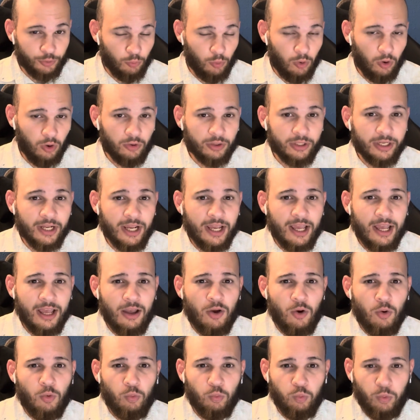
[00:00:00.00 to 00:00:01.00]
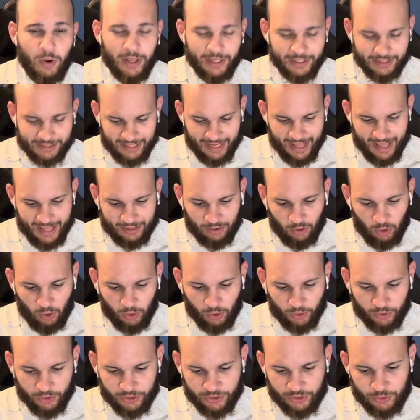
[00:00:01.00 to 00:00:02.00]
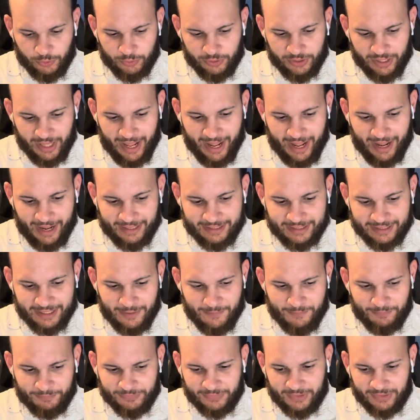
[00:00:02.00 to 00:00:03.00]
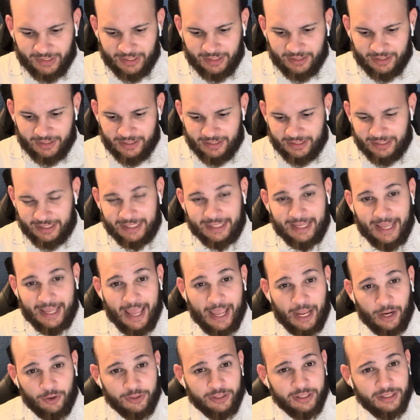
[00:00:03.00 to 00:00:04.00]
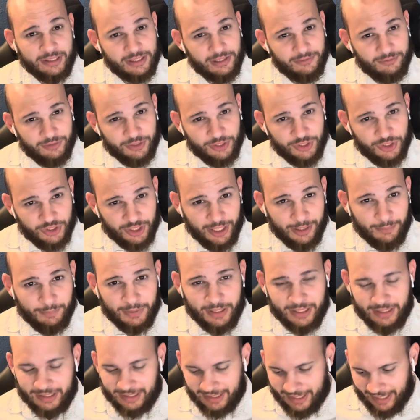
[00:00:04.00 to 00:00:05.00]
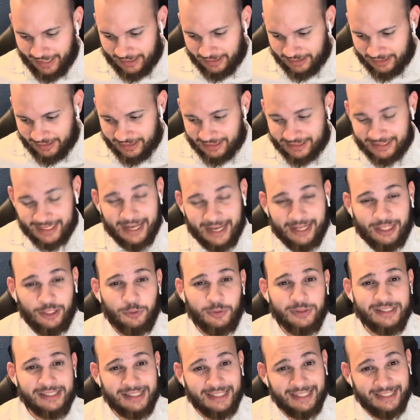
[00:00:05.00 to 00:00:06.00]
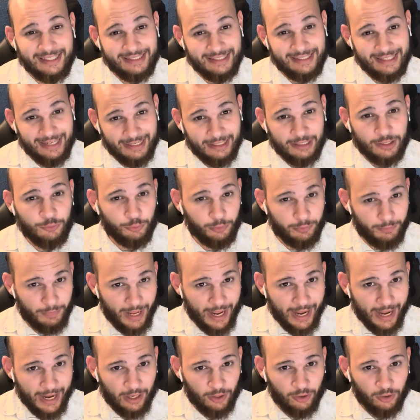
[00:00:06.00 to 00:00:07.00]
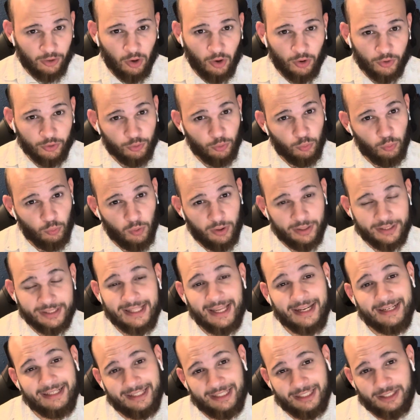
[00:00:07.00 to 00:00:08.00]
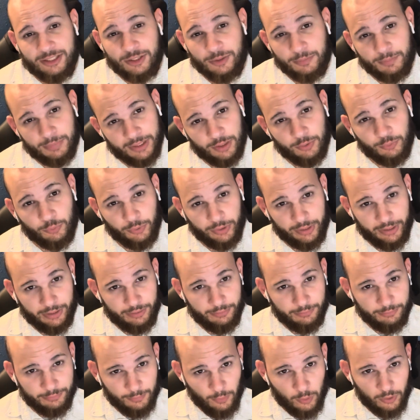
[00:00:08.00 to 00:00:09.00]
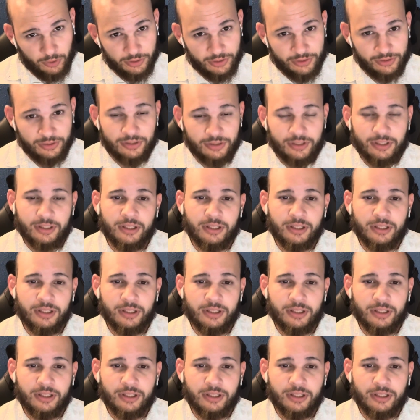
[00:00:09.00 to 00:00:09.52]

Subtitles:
Wald, went and argued that the areas of a ship that continuously needed repair are the ones that need to be reinforced.